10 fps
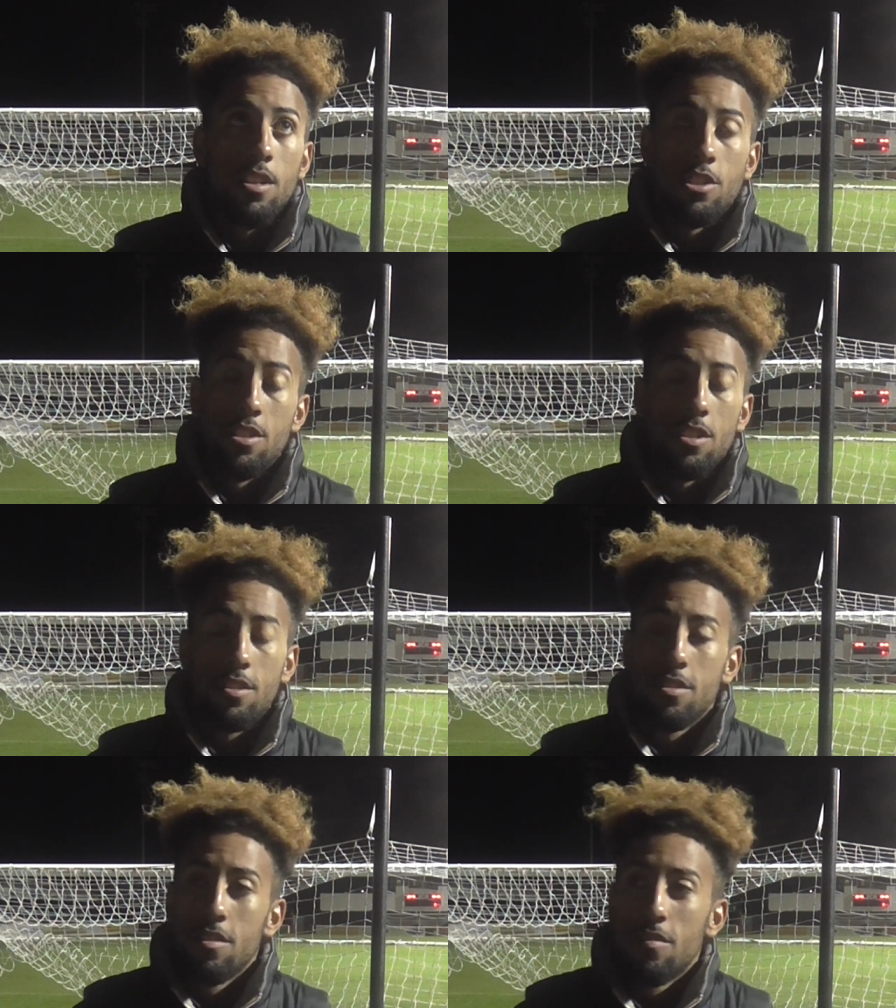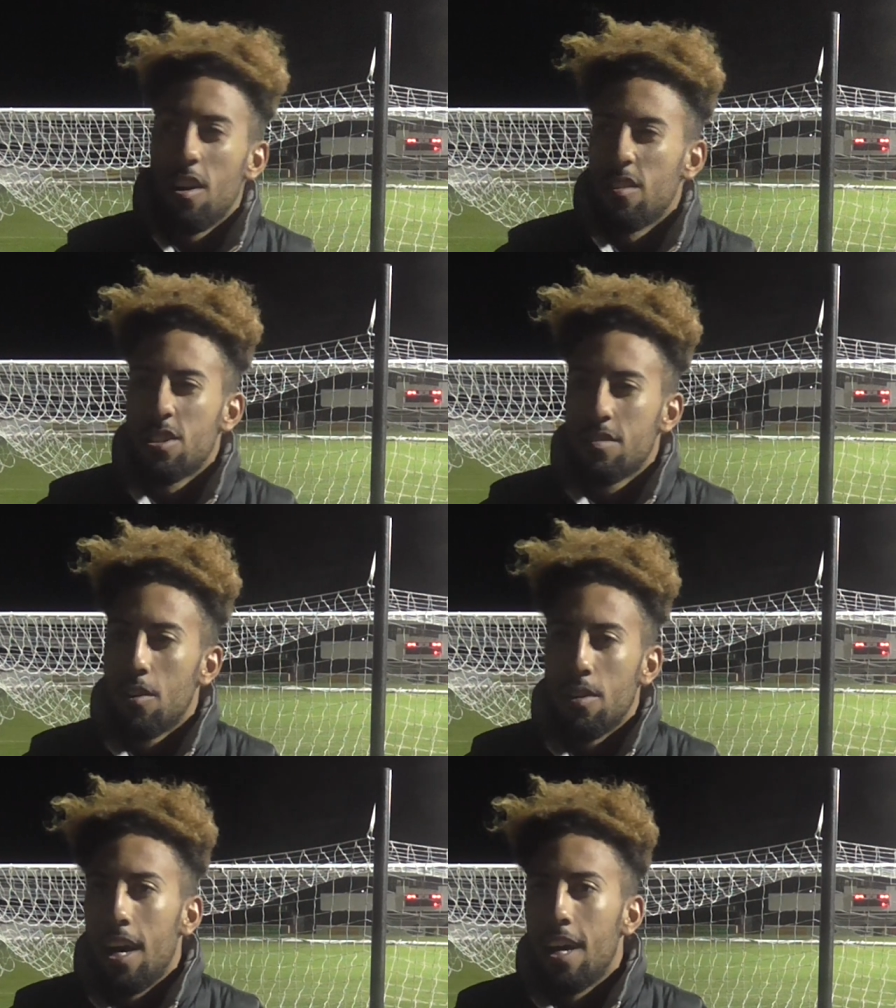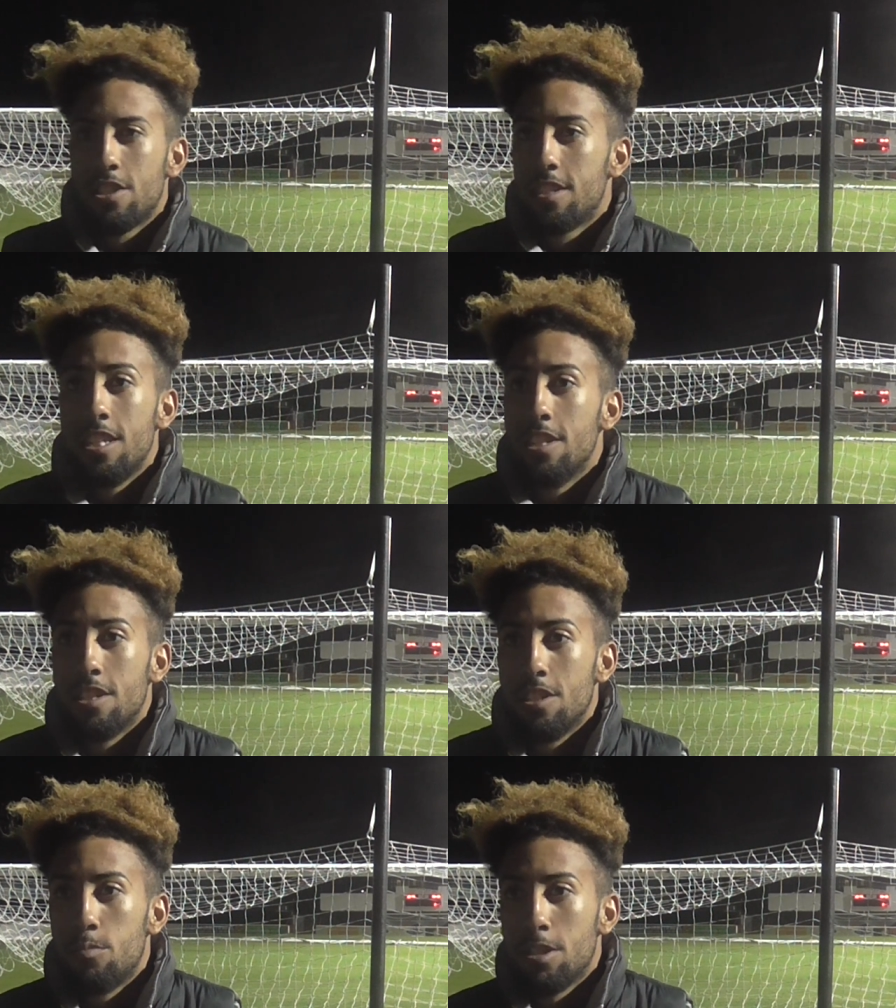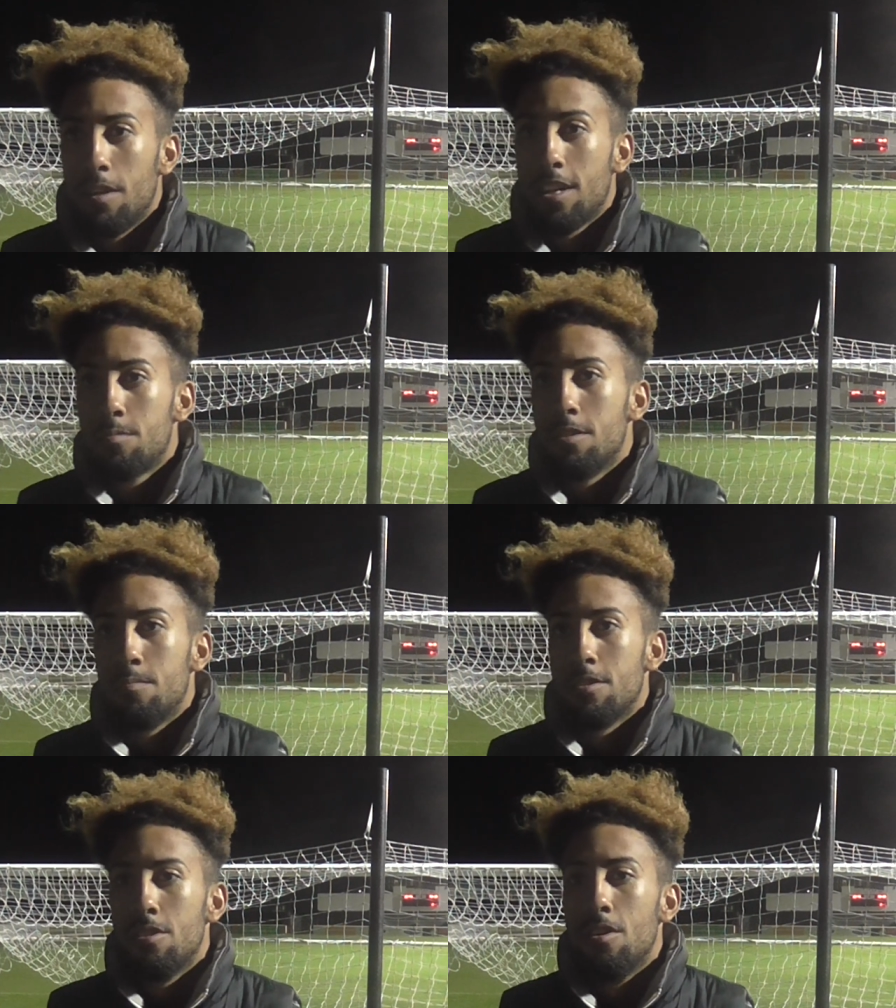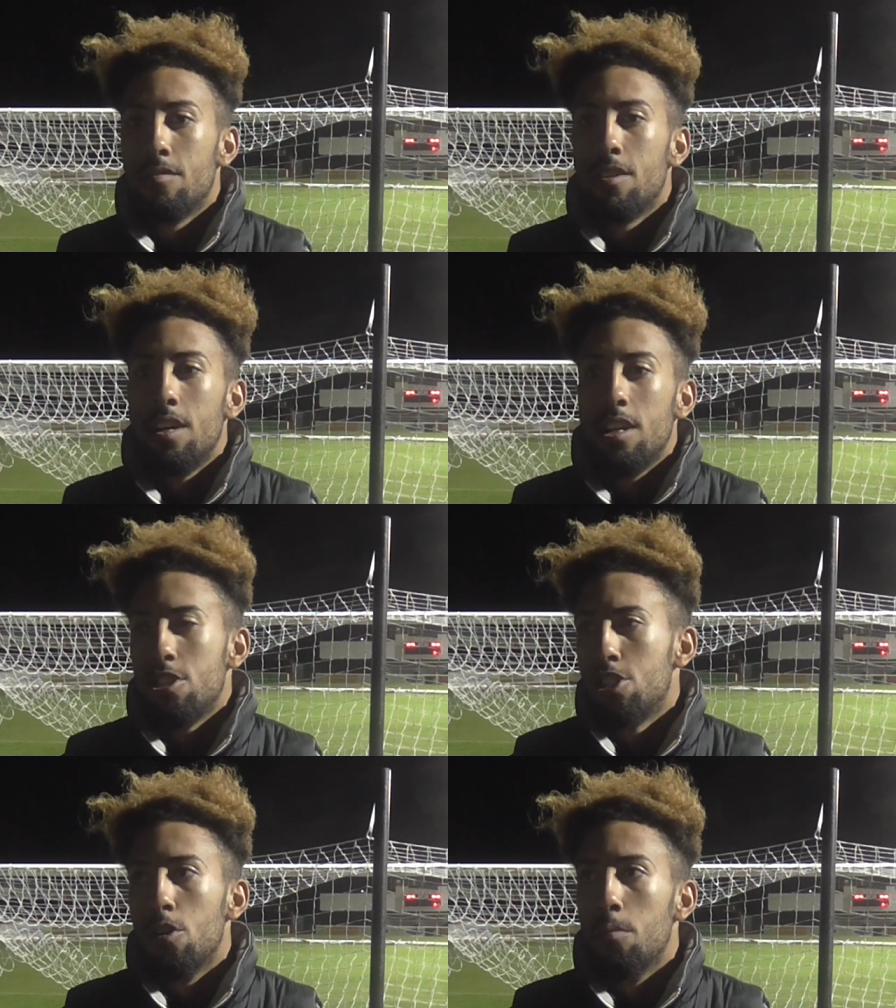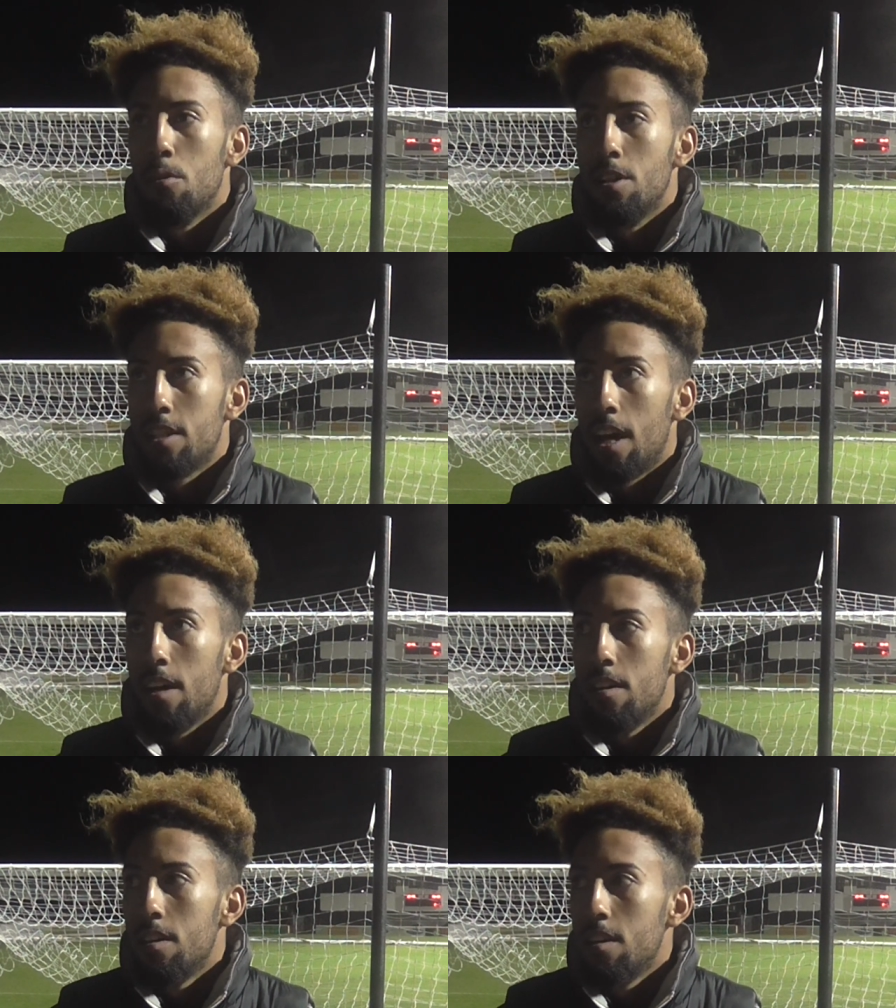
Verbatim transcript: literally, just I just felt like I just needed to express express myself, show the boys that